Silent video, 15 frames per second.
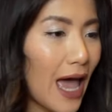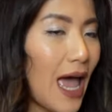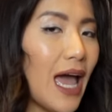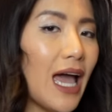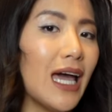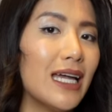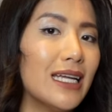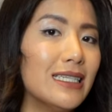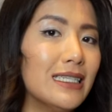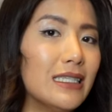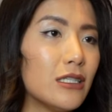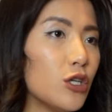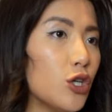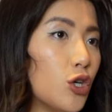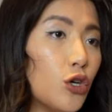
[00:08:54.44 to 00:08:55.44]

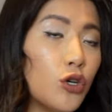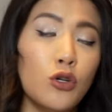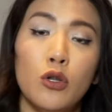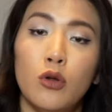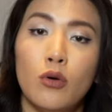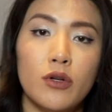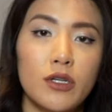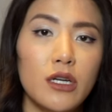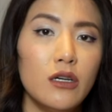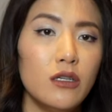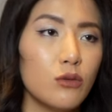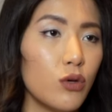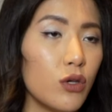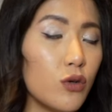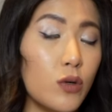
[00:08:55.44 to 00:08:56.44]
And Lord
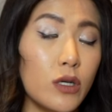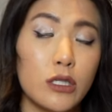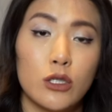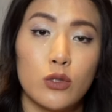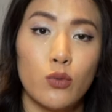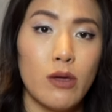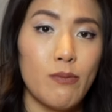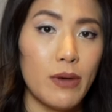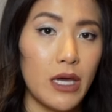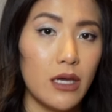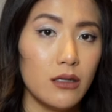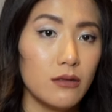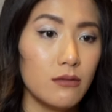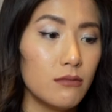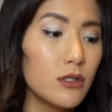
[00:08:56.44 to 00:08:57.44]
knows what you're
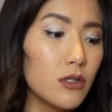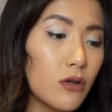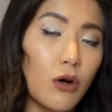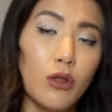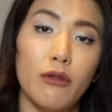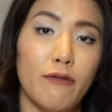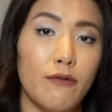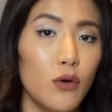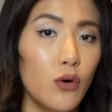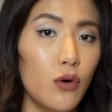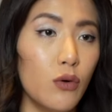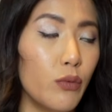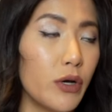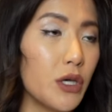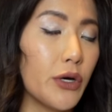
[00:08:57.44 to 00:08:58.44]
sweeping on the
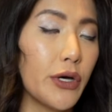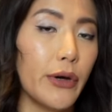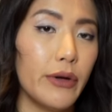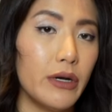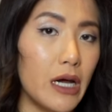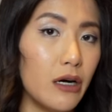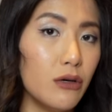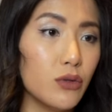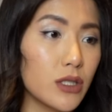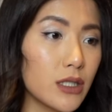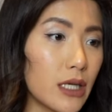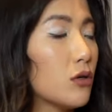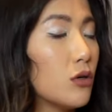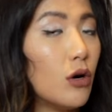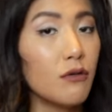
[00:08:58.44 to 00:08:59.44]
floor when you're going out.
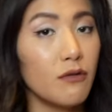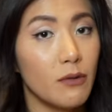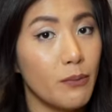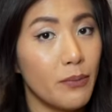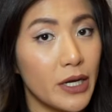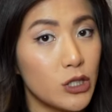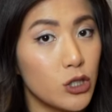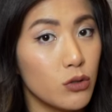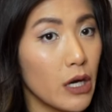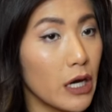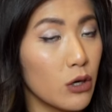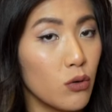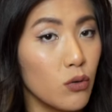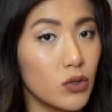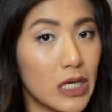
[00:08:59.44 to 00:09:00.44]
God forbid you
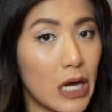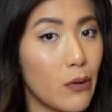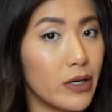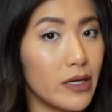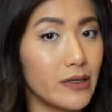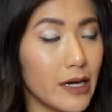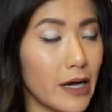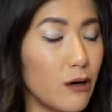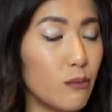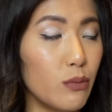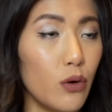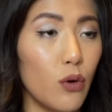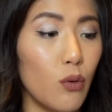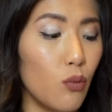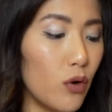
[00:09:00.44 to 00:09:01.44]
get caught out in a
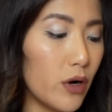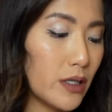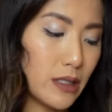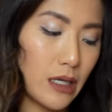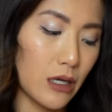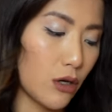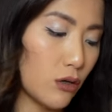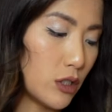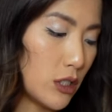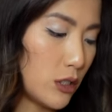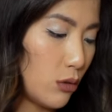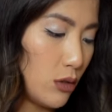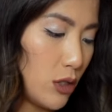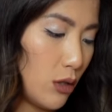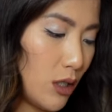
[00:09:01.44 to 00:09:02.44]
downpour. What is that going to
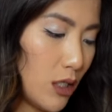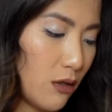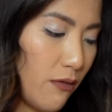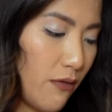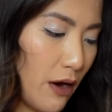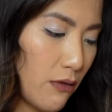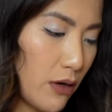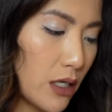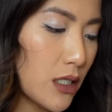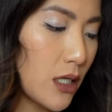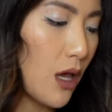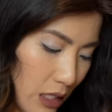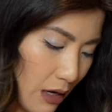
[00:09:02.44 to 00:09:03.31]
do to your little ferret?